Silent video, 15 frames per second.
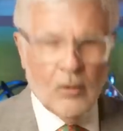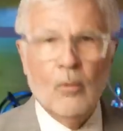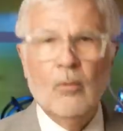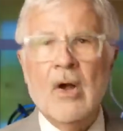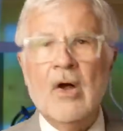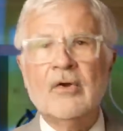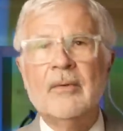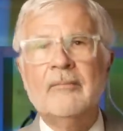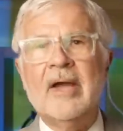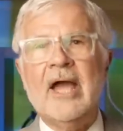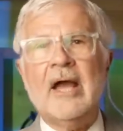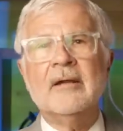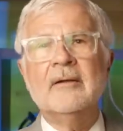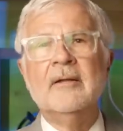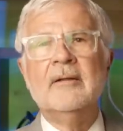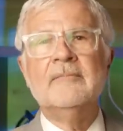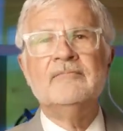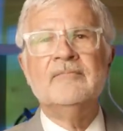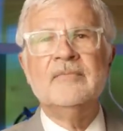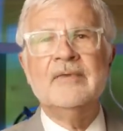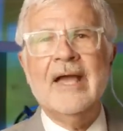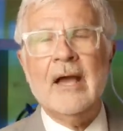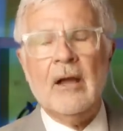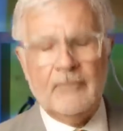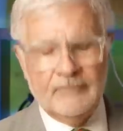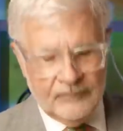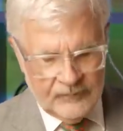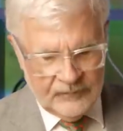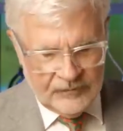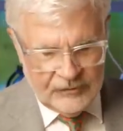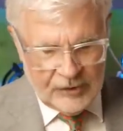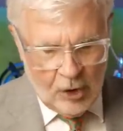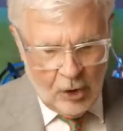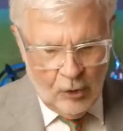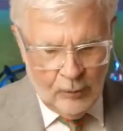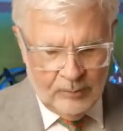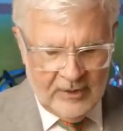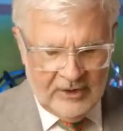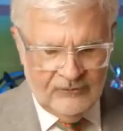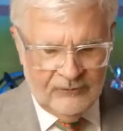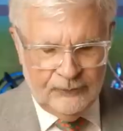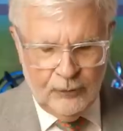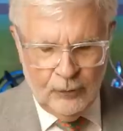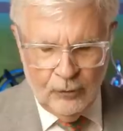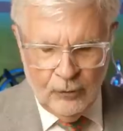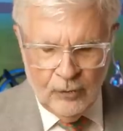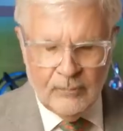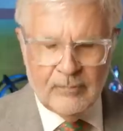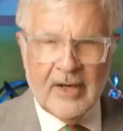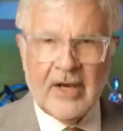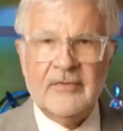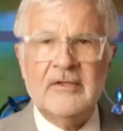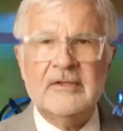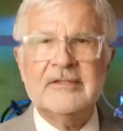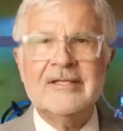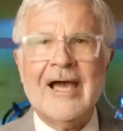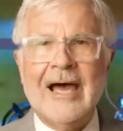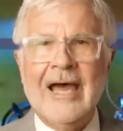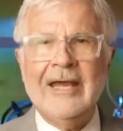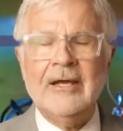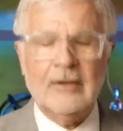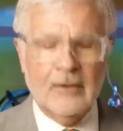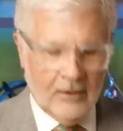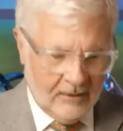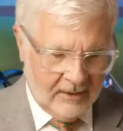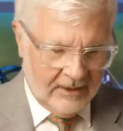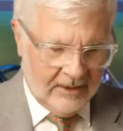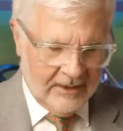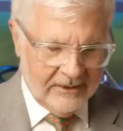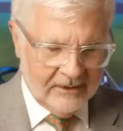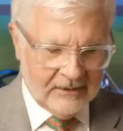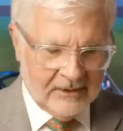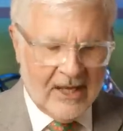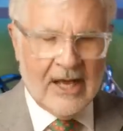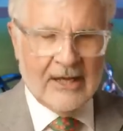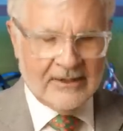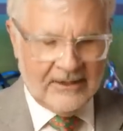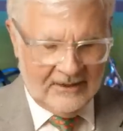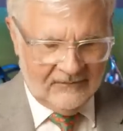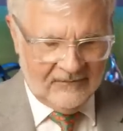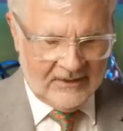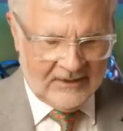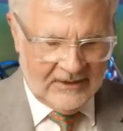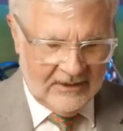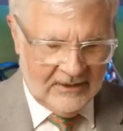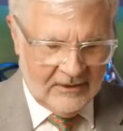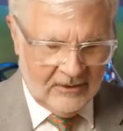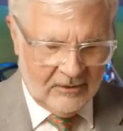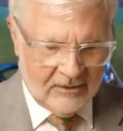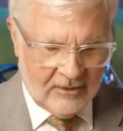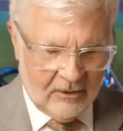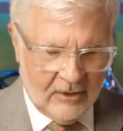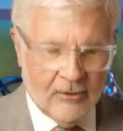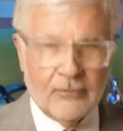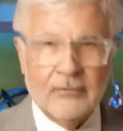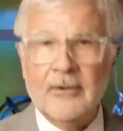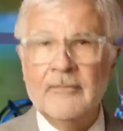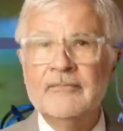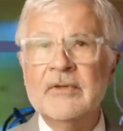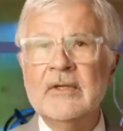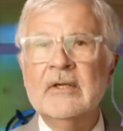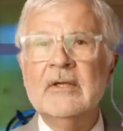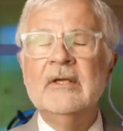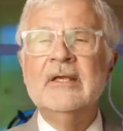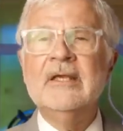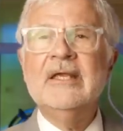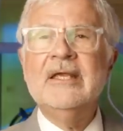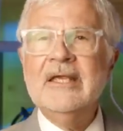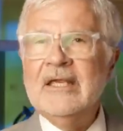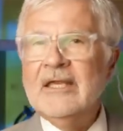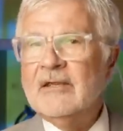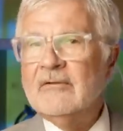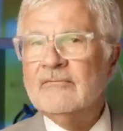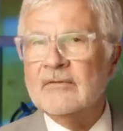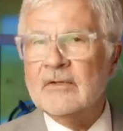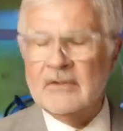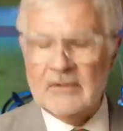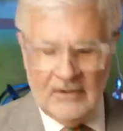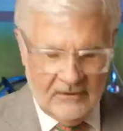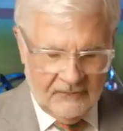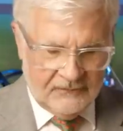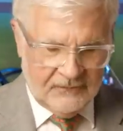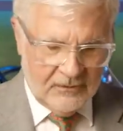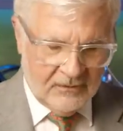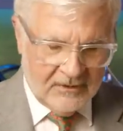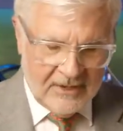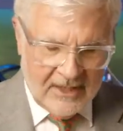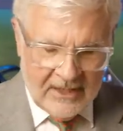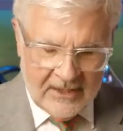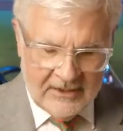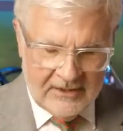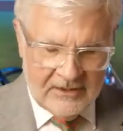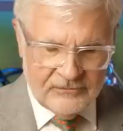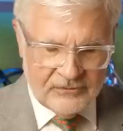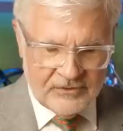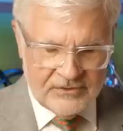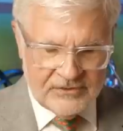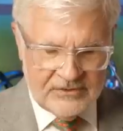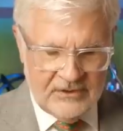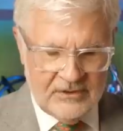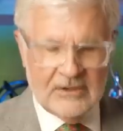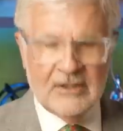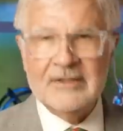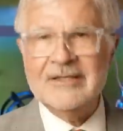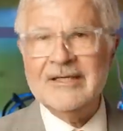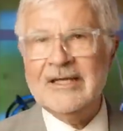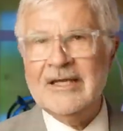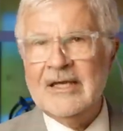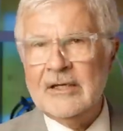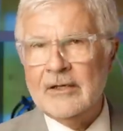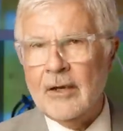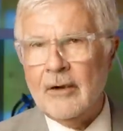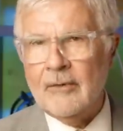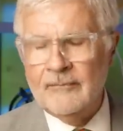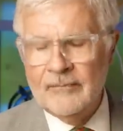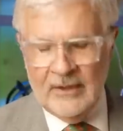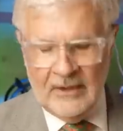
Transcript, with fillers: Welcome back. Now, don't be fooled by the title Unlocking the Keto Code. Even if you're not interested in keto,